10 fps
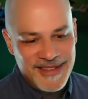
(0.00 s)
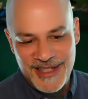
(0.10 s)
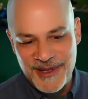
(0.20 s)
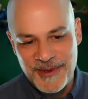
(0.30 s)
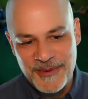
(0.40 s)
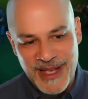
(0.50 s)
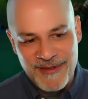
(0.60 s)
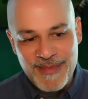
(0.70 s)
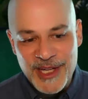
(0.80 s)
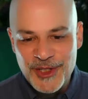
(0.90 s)
kind
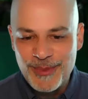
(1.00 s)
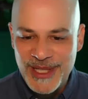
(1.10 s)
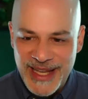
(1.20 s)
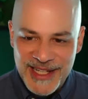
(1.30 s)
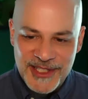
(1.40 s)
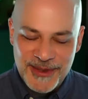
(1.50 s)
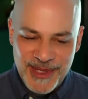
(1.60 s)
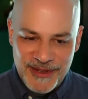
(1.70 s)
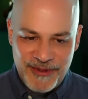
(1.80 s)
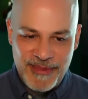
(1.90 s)
of measurable answer,
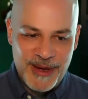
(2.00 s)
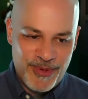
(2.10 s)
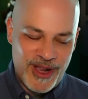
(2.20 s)
but if we make